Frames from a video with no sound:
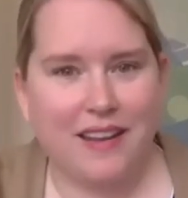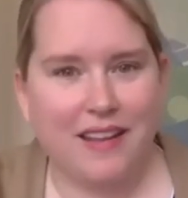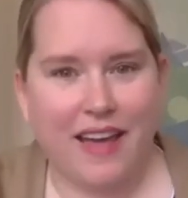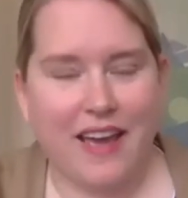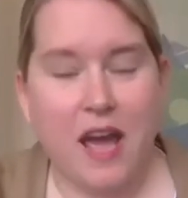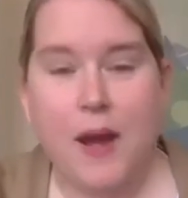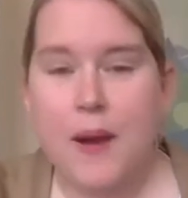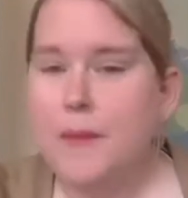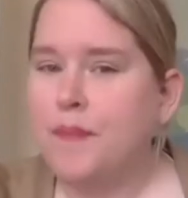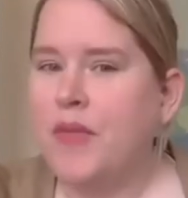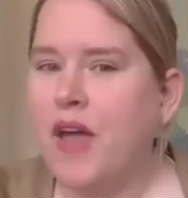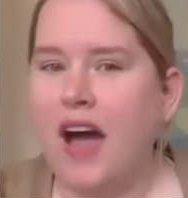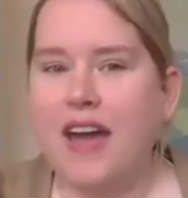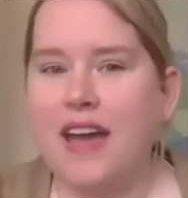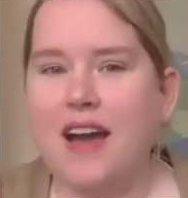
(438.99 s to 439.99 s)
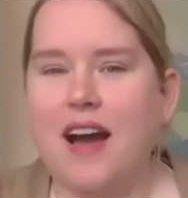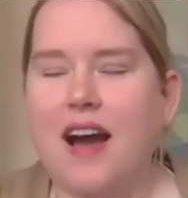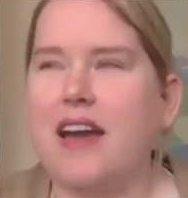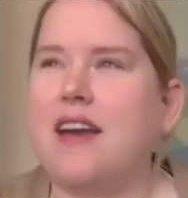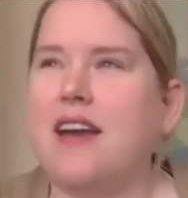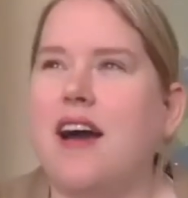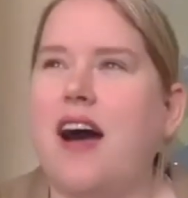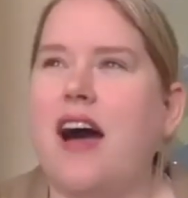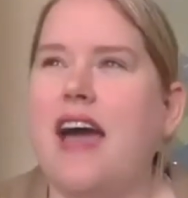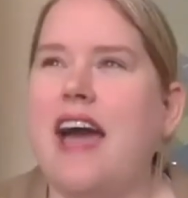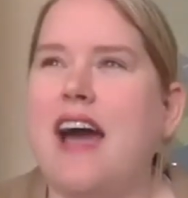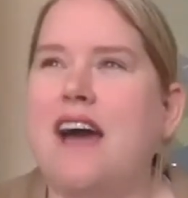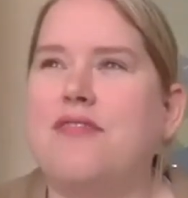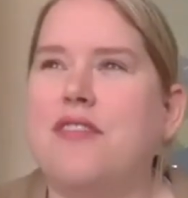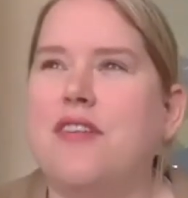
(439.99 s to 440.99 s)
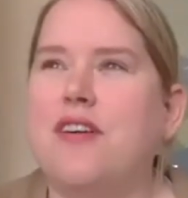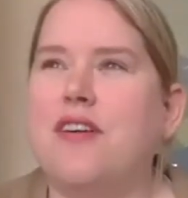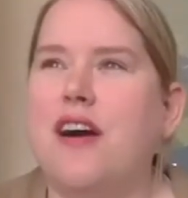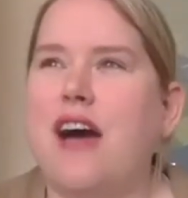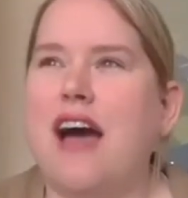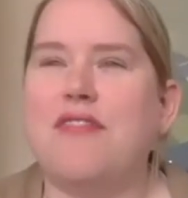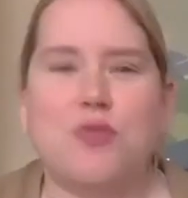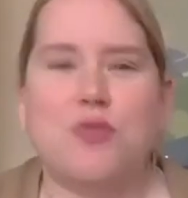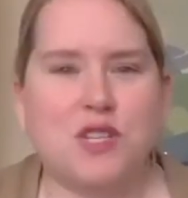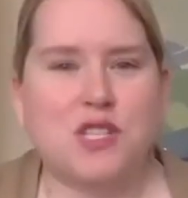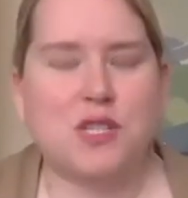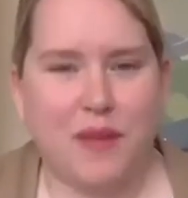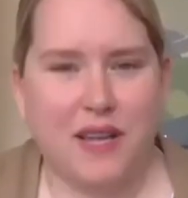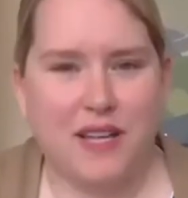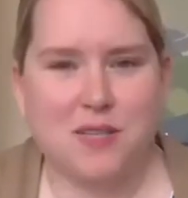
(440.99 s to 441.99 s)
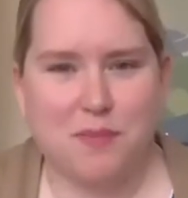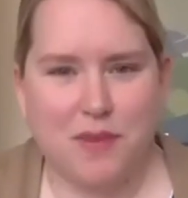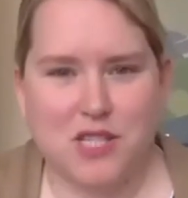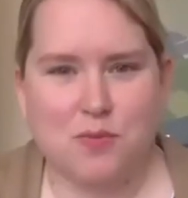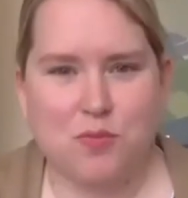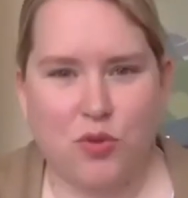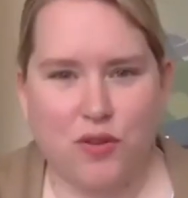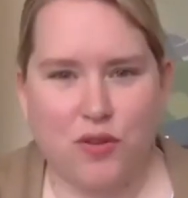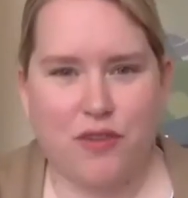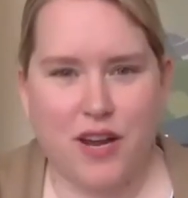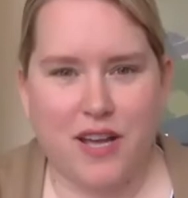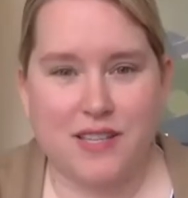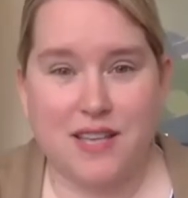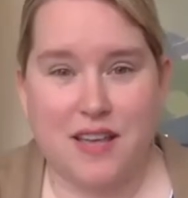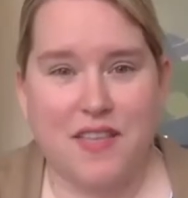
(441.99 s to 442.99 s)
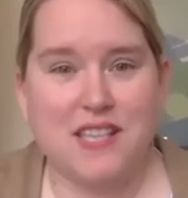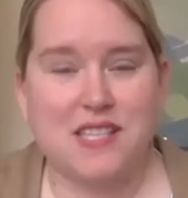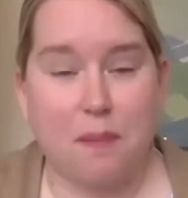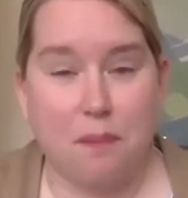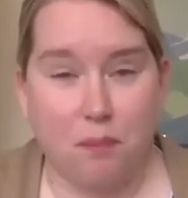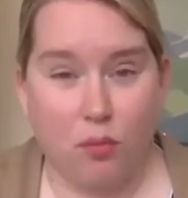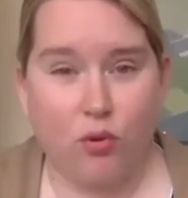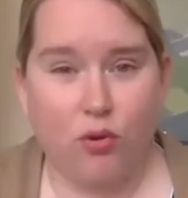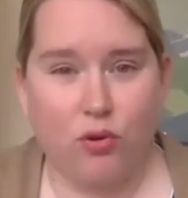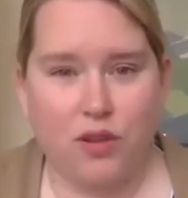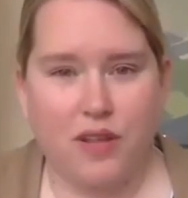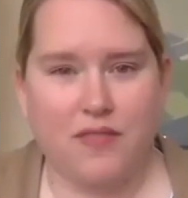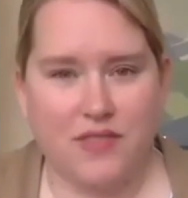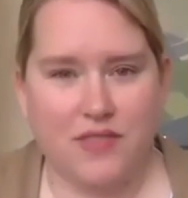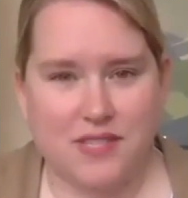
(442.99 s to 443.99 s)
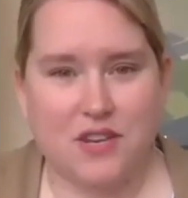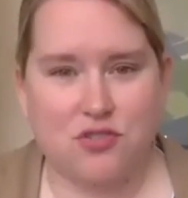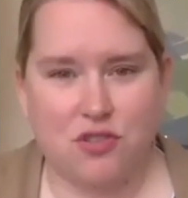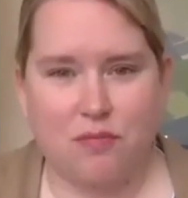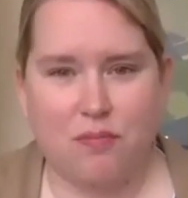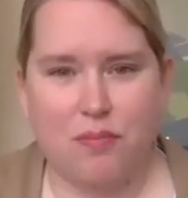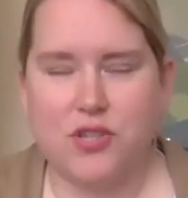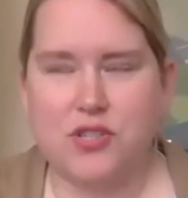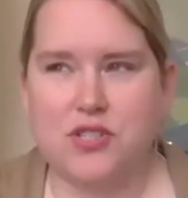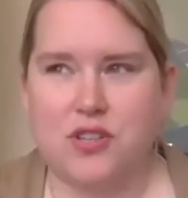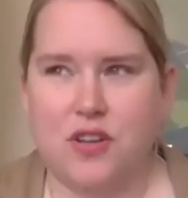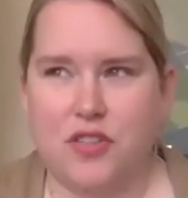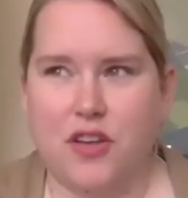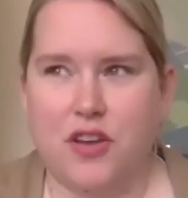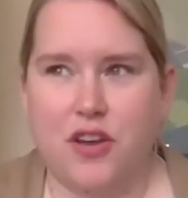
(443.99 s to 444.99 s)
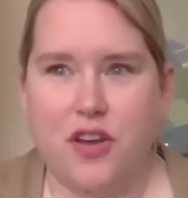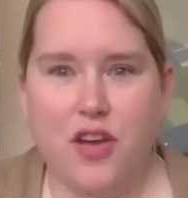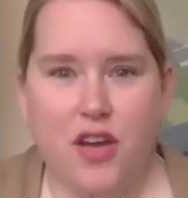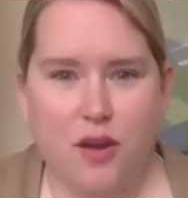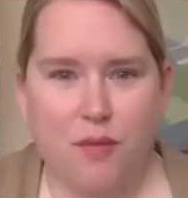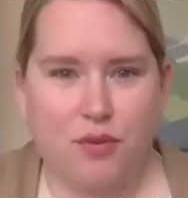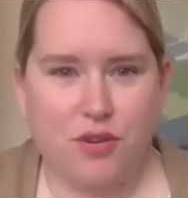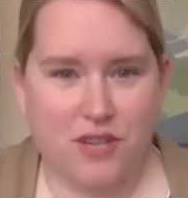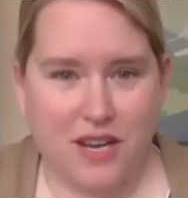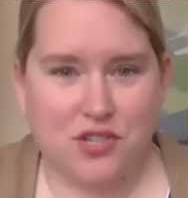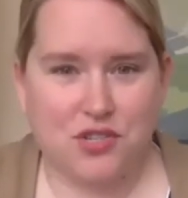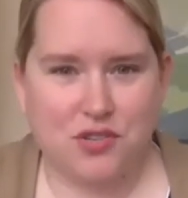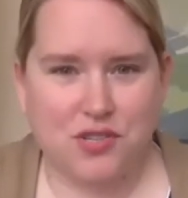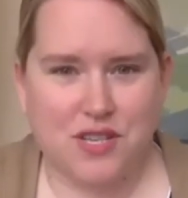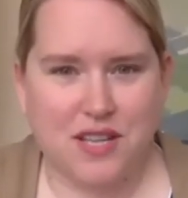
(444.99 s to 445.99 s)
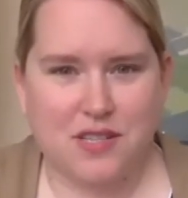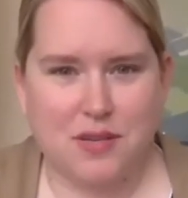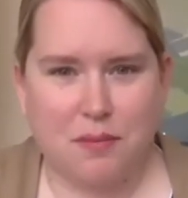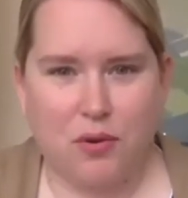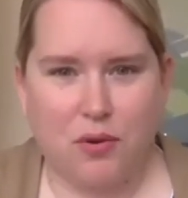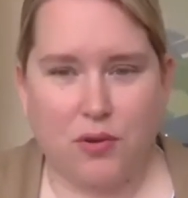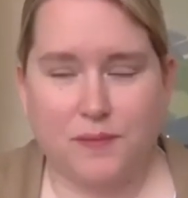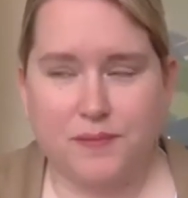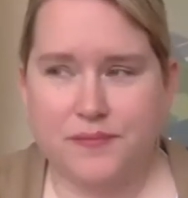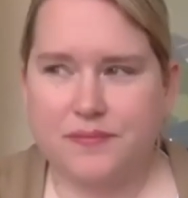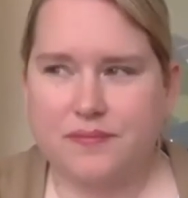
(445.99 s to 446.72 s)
Like I have to explain to my smaller friends, like there's a mall in the center of Boston, the Prudential Center Mall.